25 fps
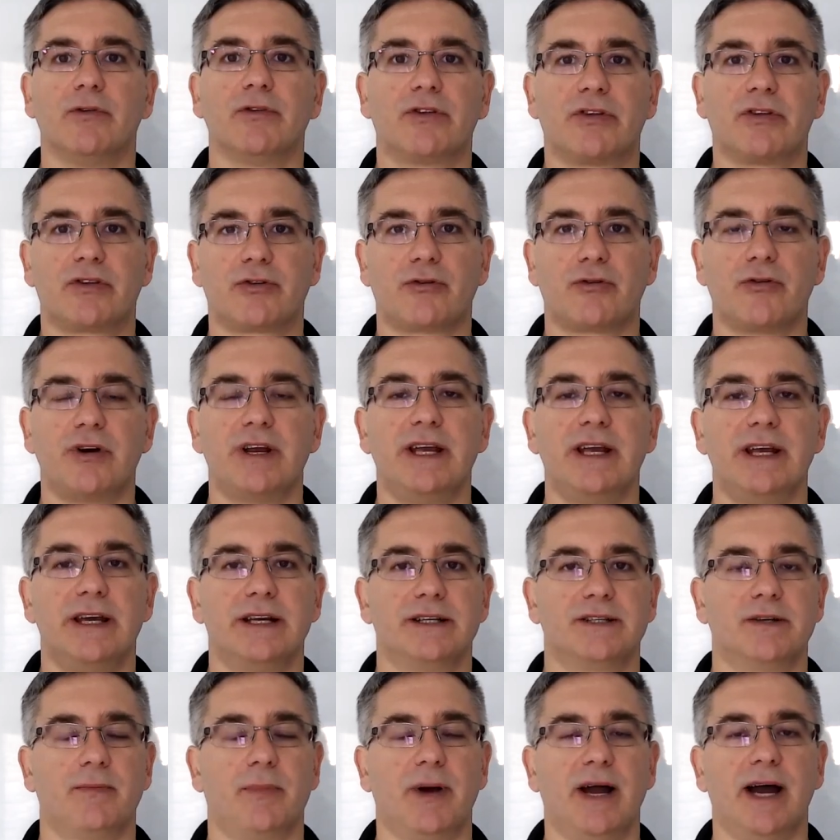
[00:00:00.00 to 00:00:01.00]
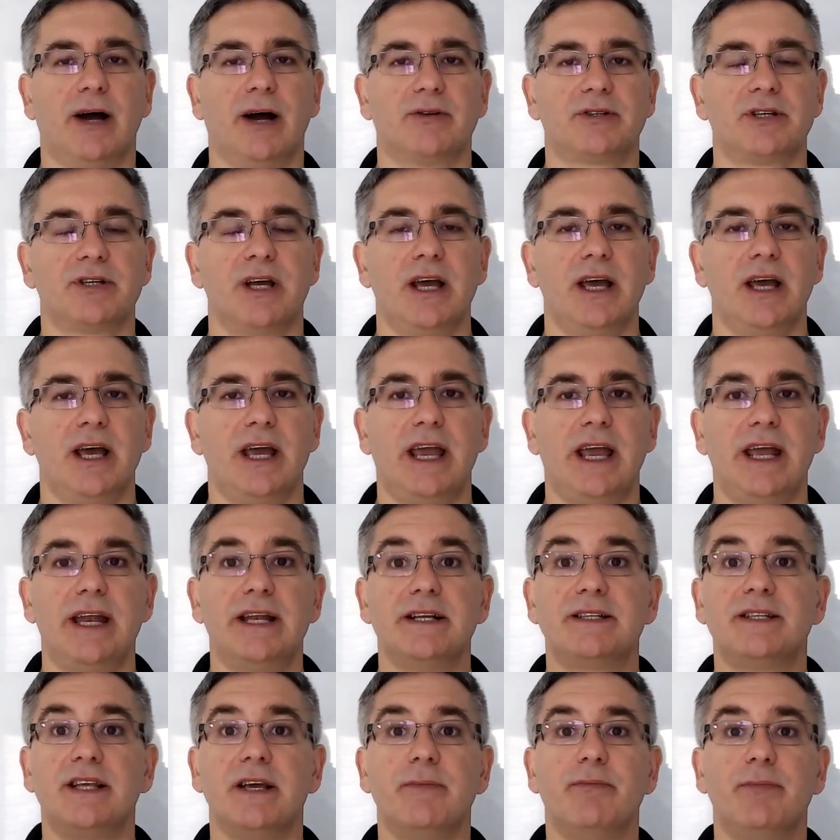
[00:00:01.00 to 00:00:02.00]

three is about. It is the